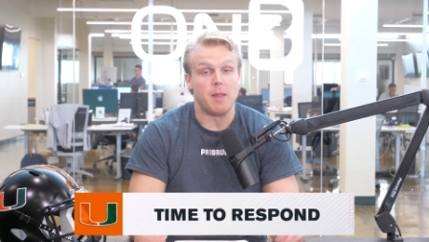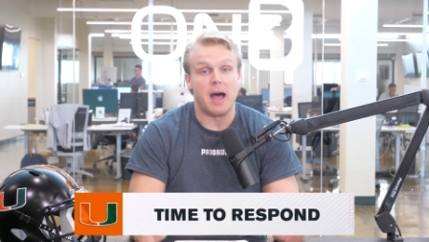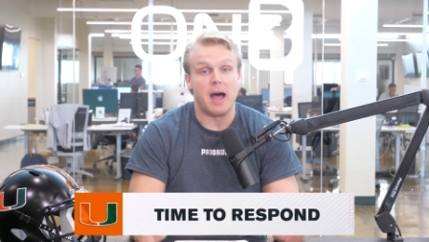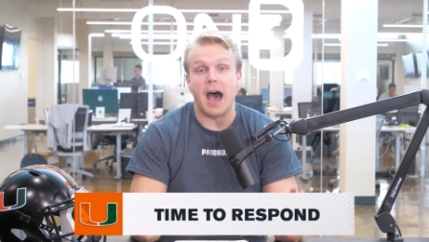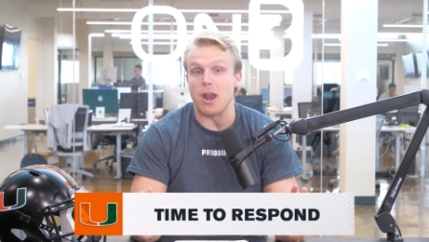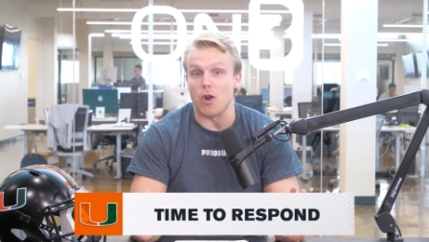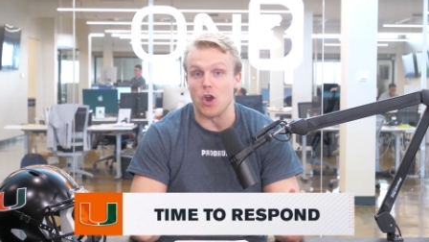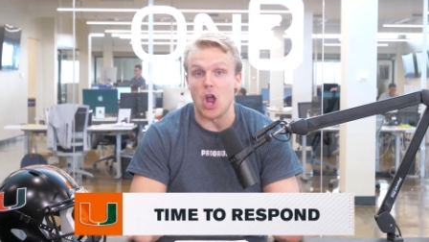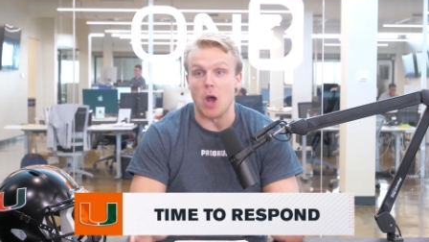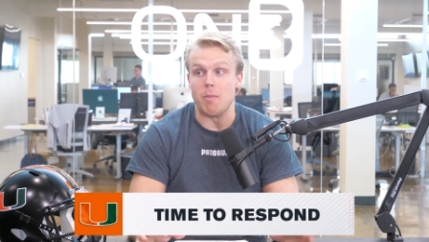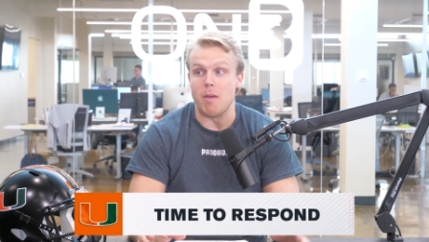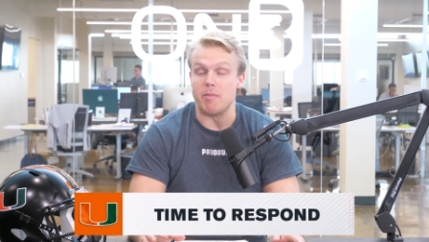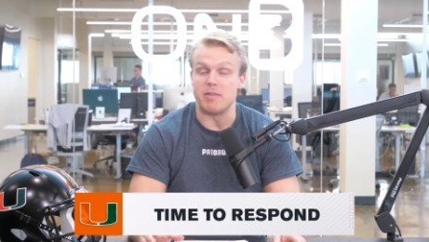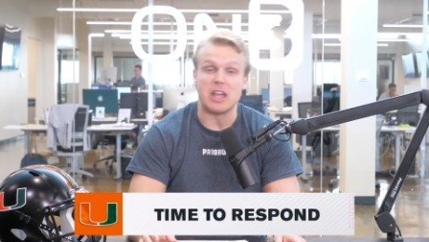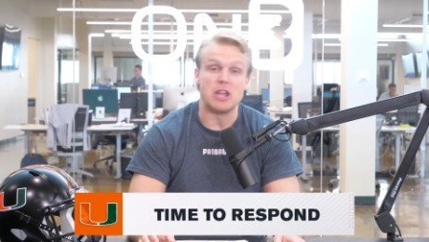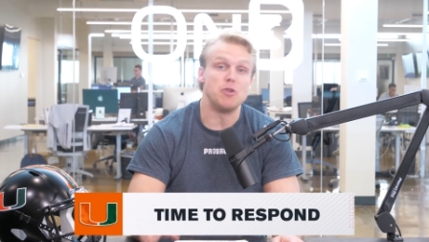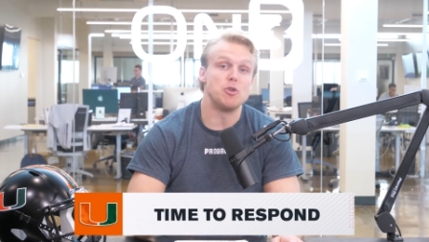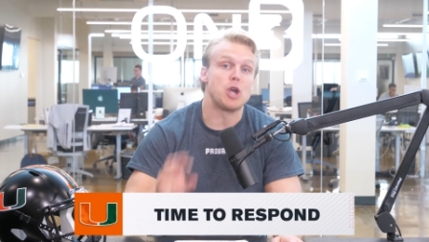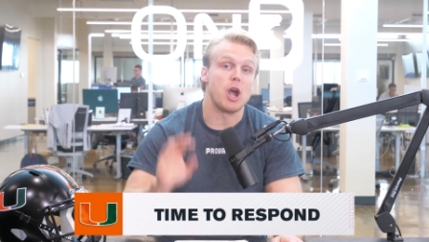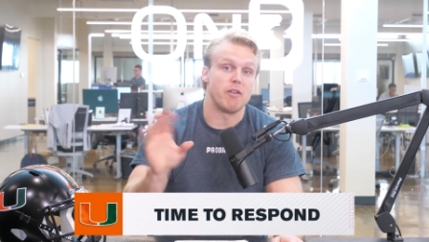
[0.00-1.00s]
I don't know. Maybe
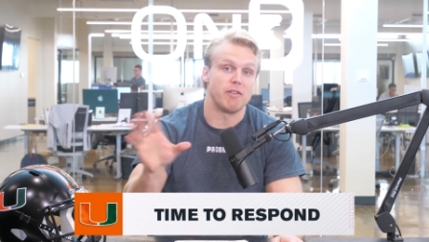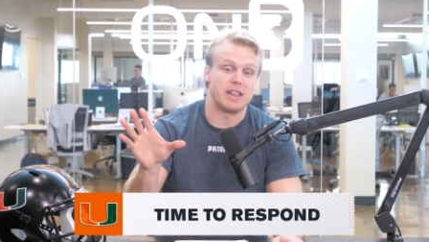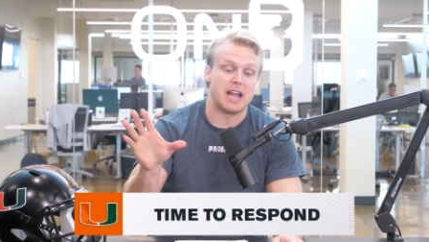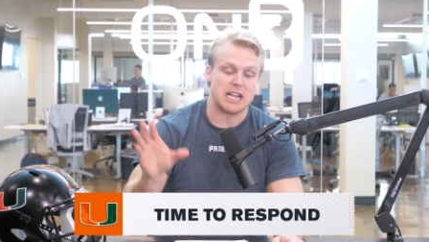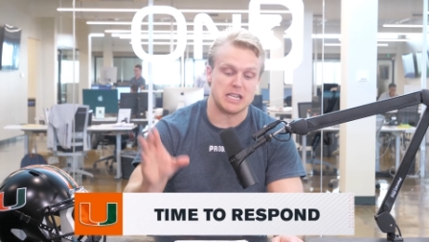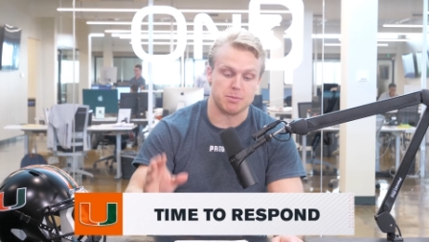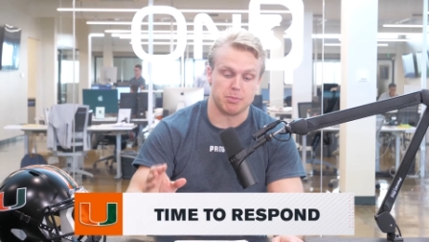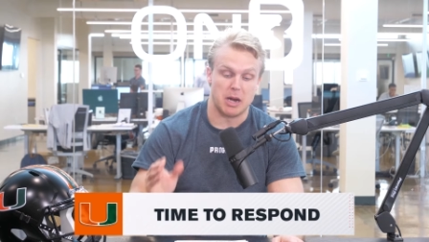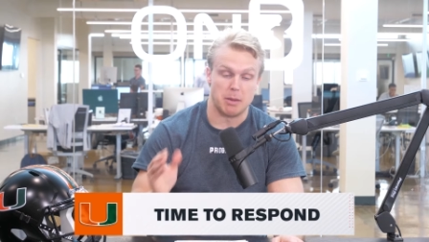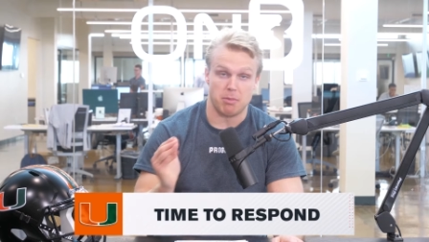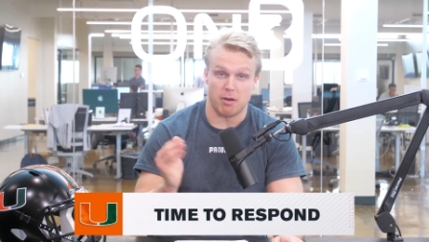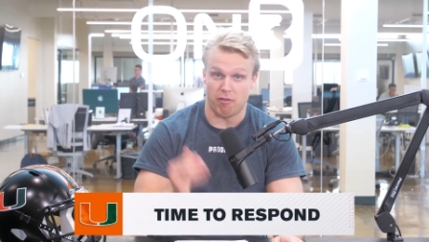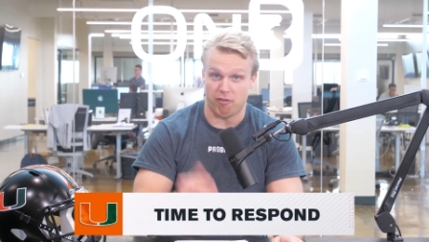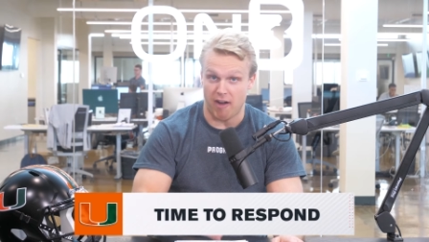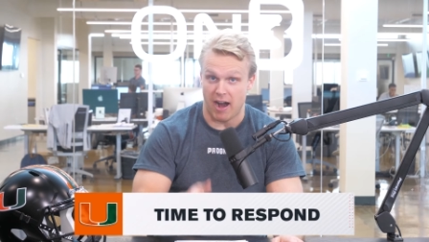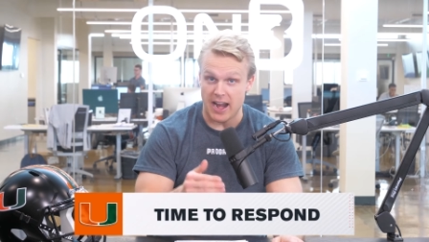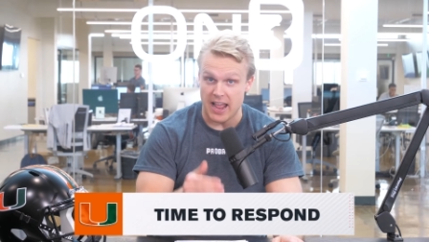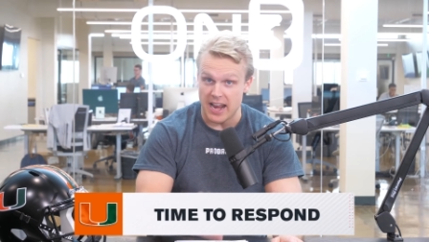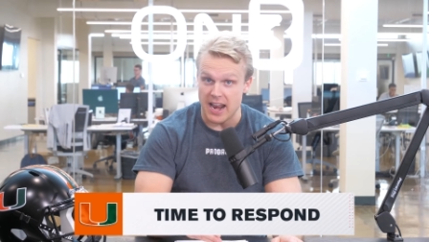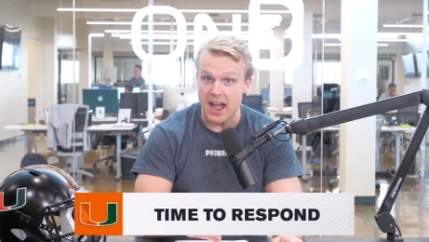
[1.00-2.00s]
they do cover that spread. But
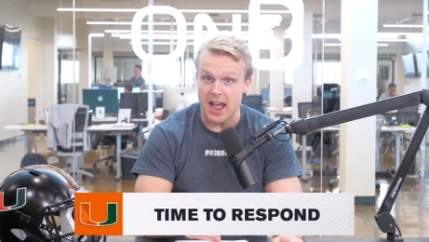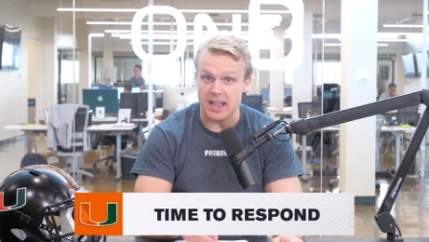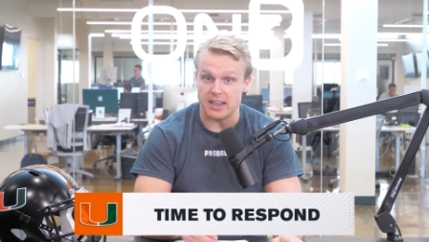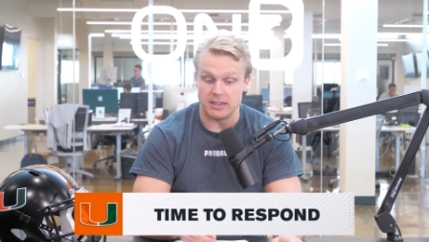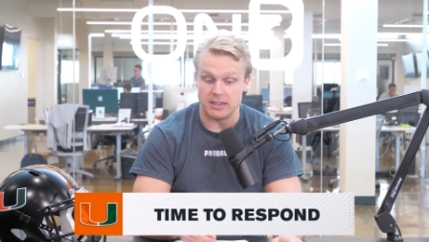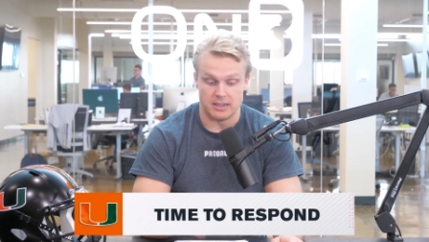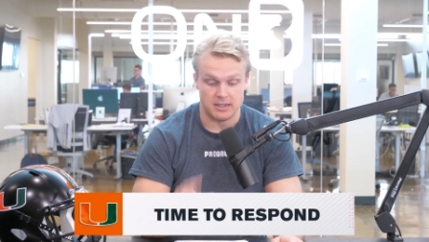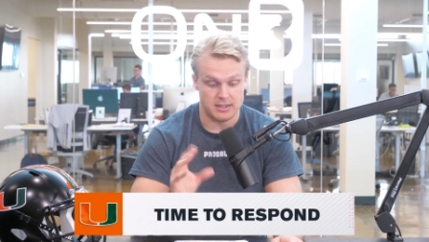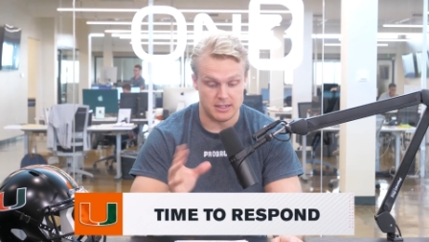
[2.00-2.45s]
Friday night,